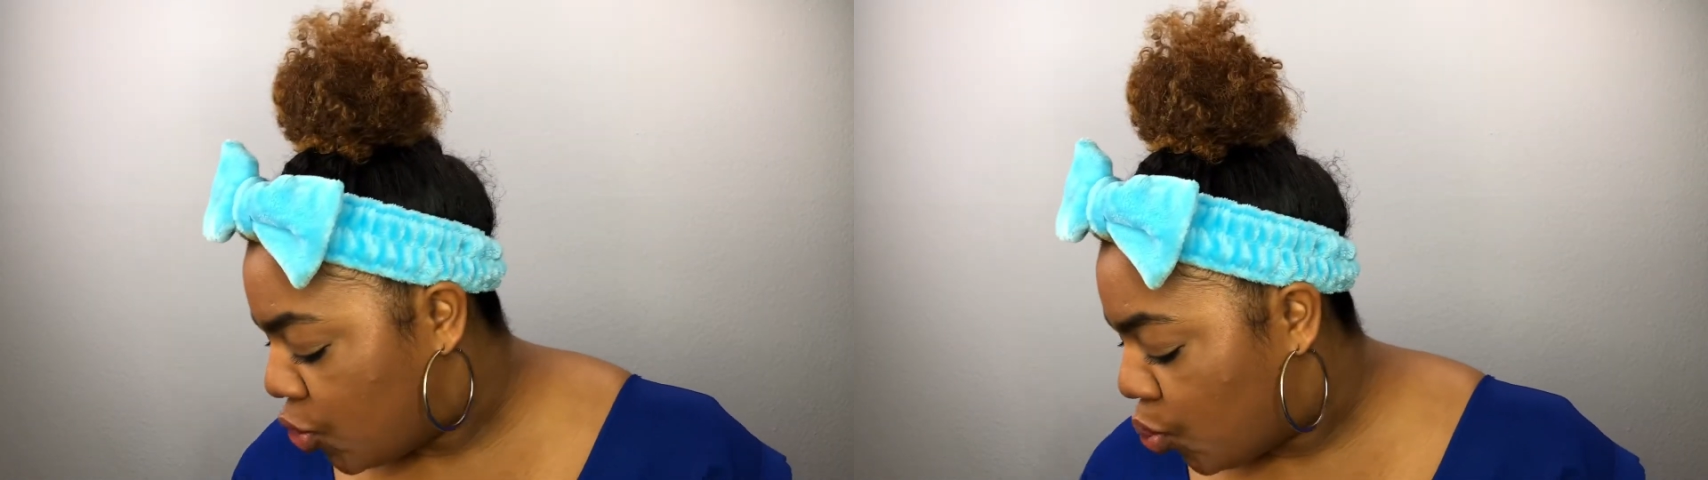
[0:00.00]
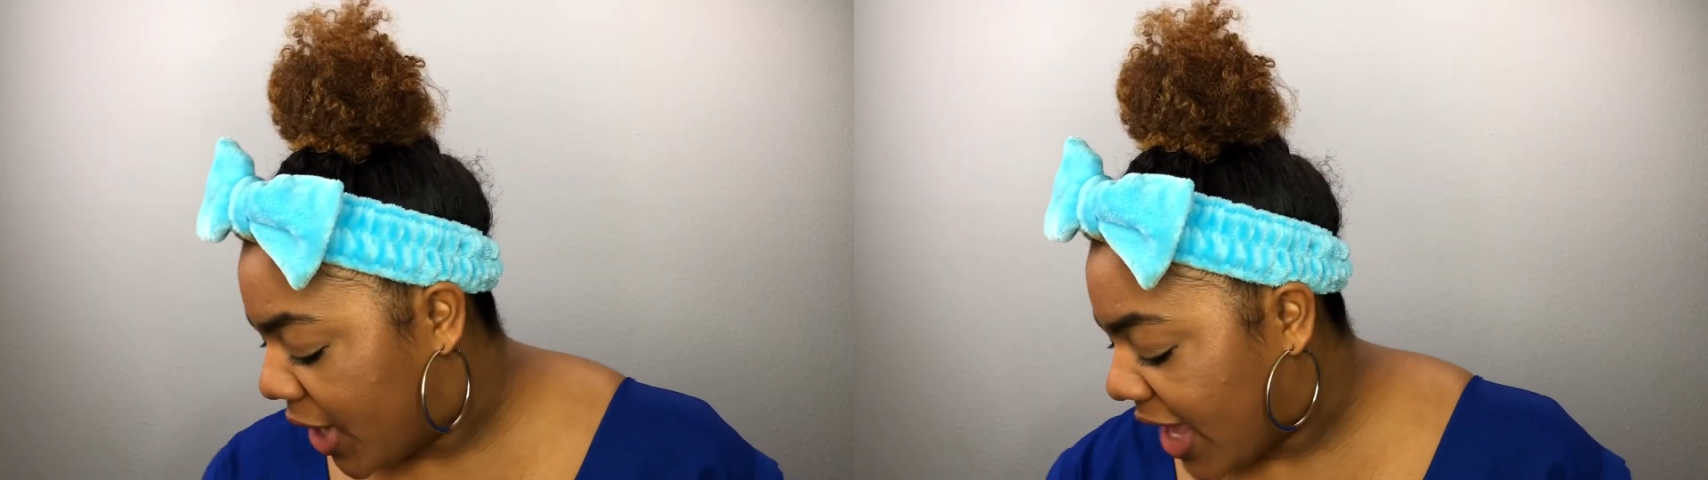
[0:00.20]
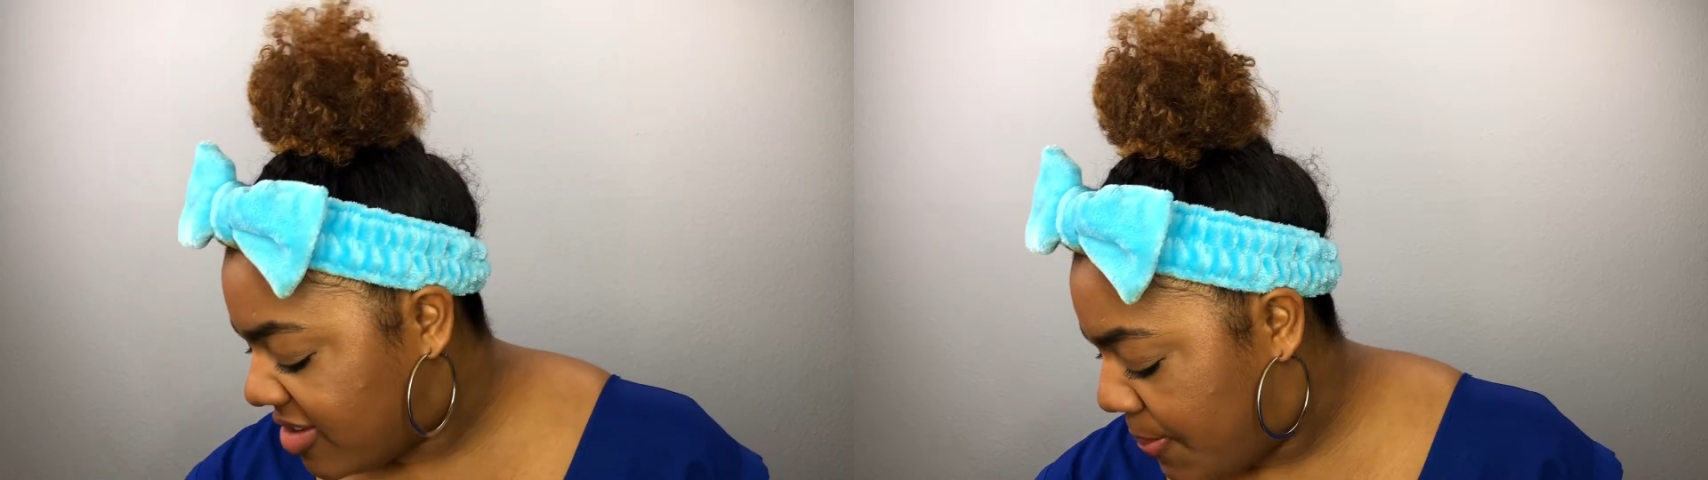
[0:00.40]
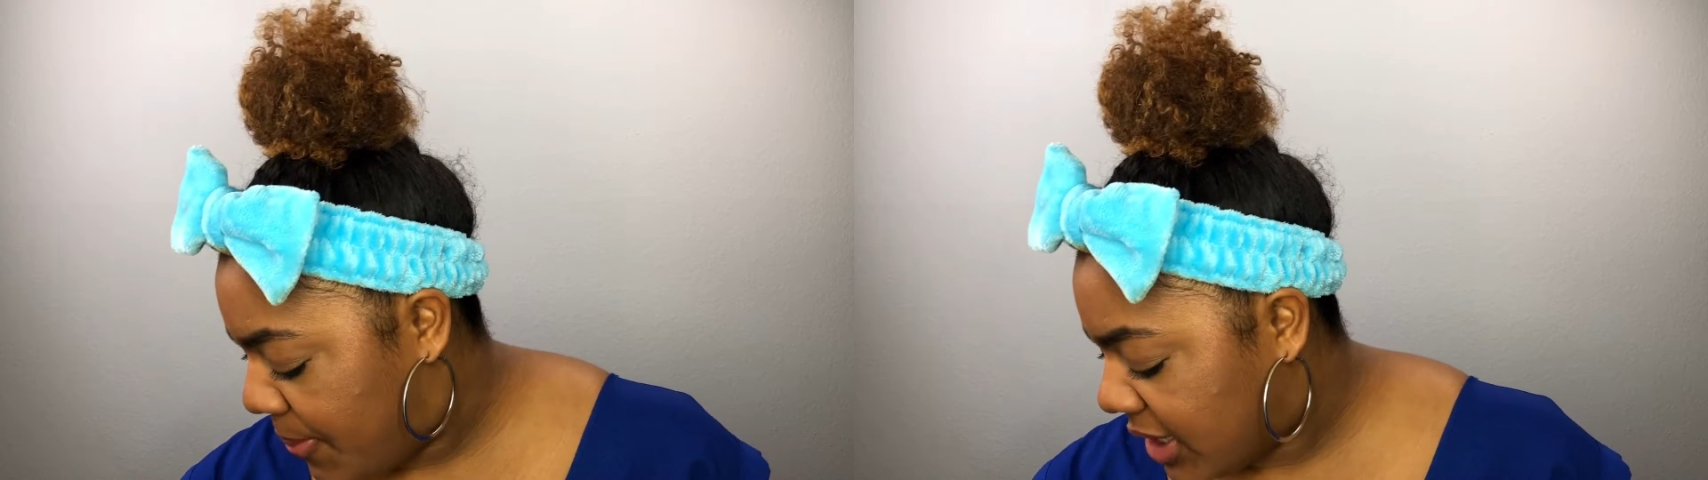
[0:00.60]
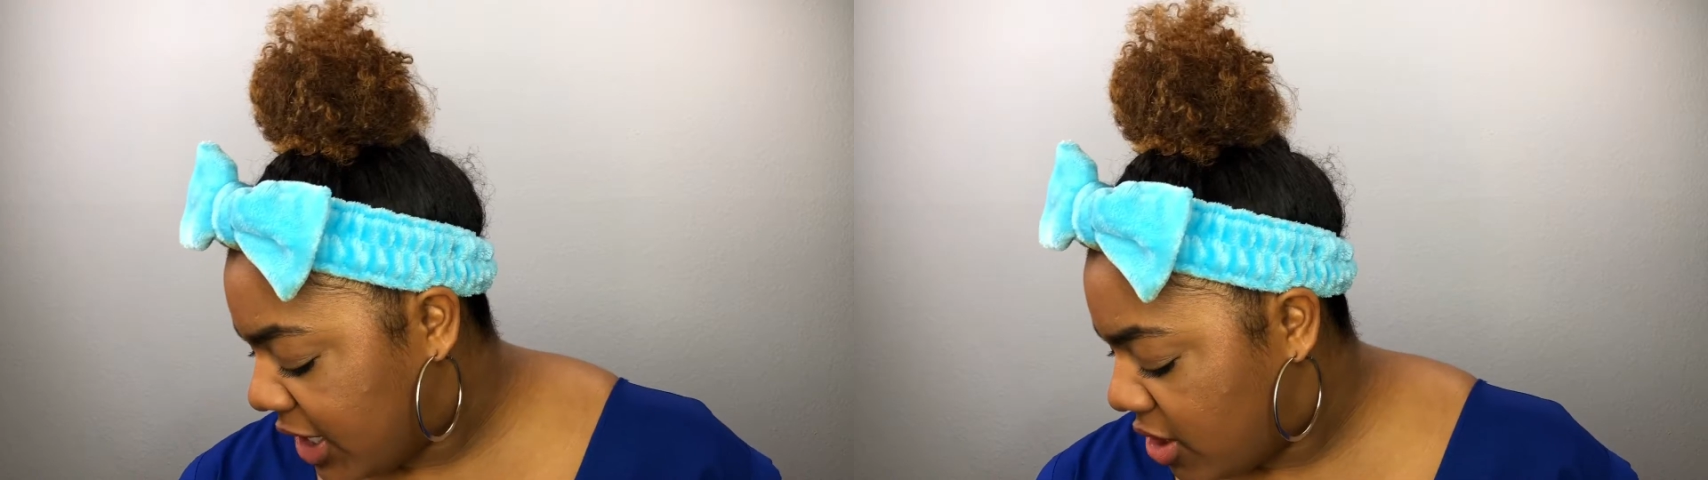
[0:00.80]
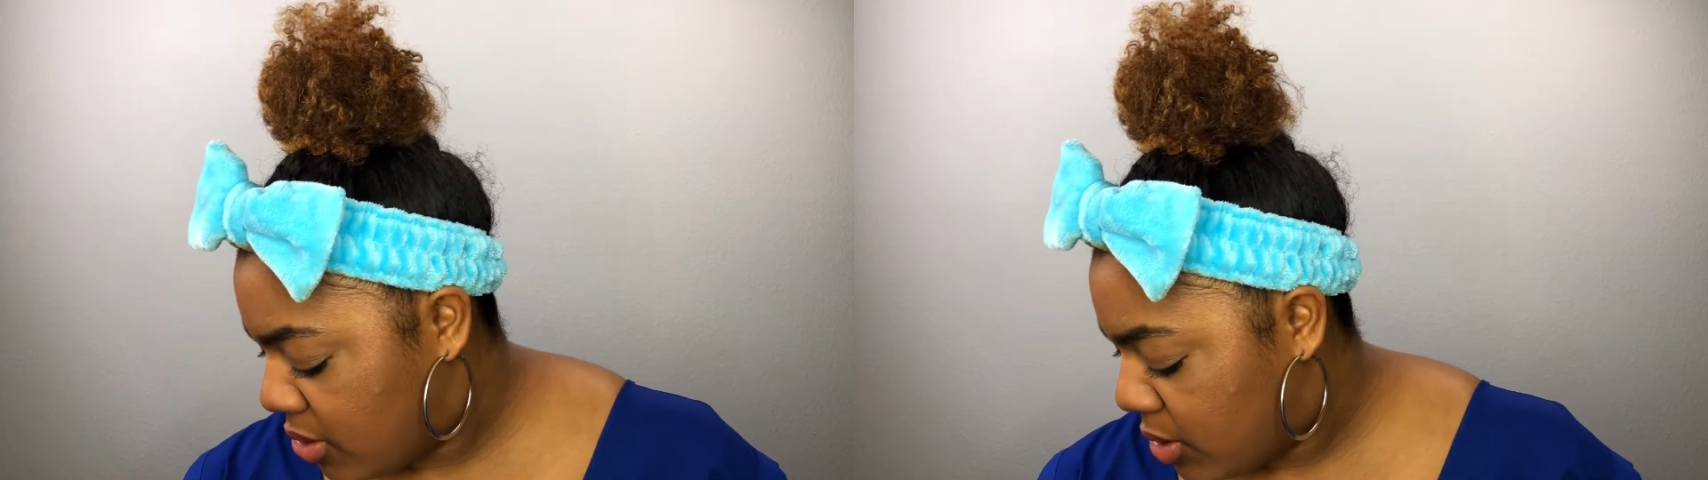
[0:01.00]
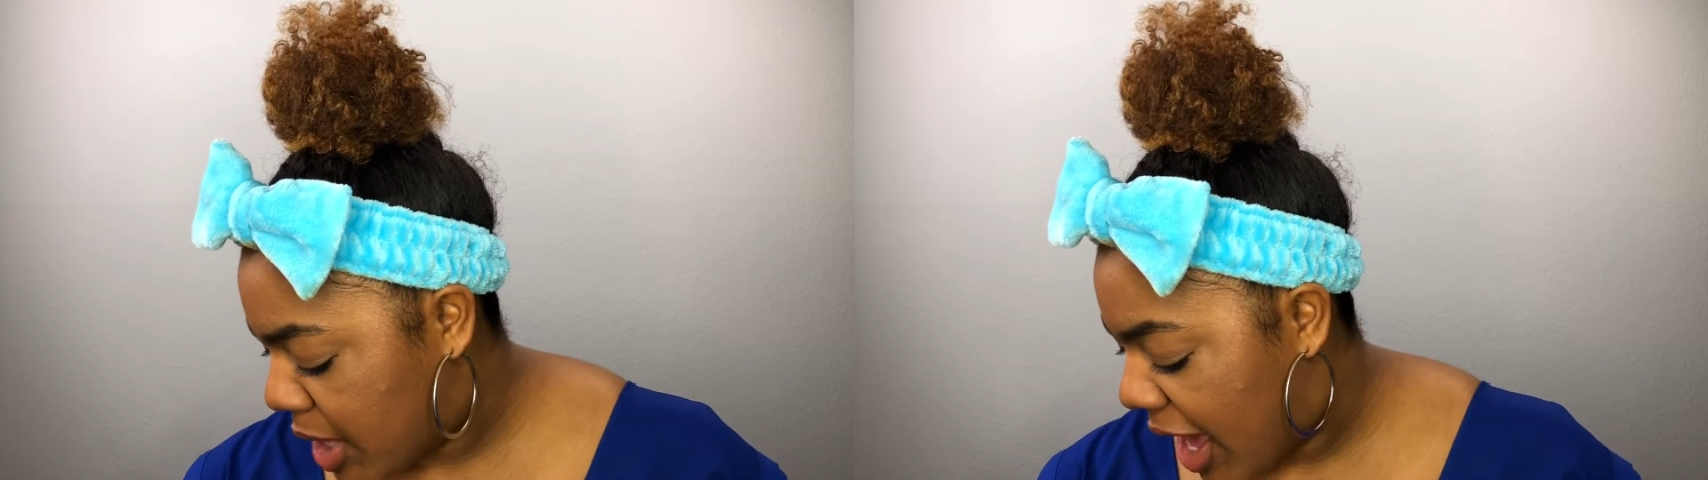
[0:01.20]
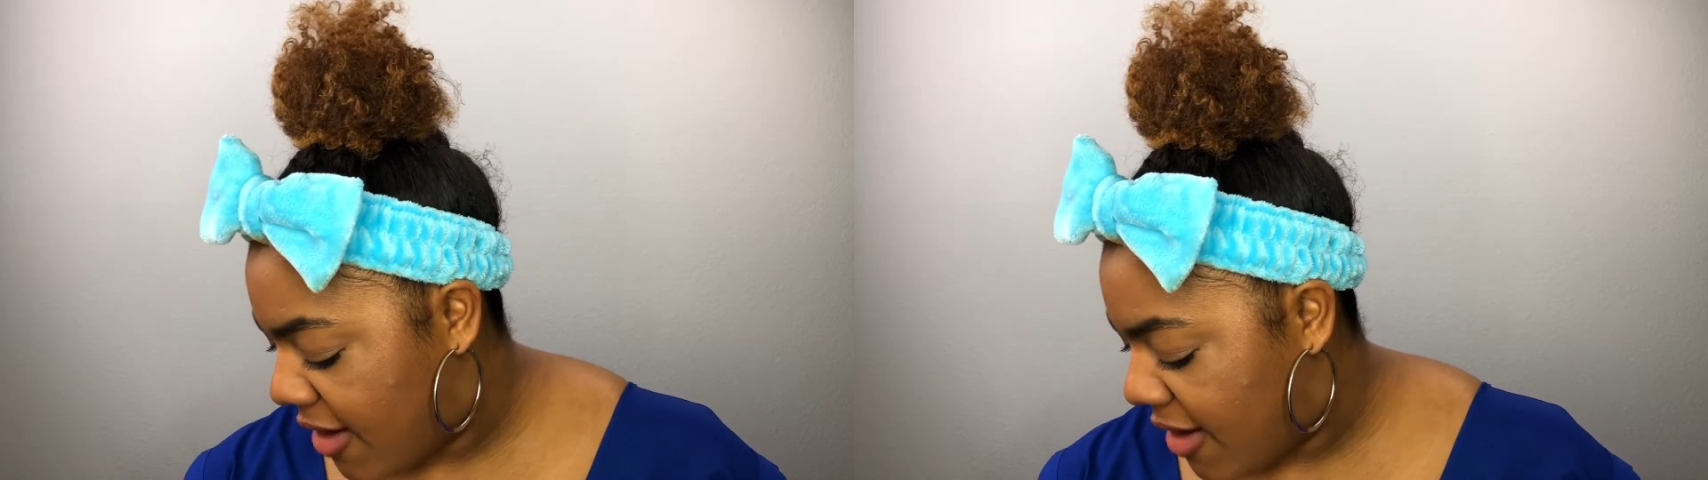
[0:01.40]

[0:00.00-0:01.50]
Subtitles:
what I typically use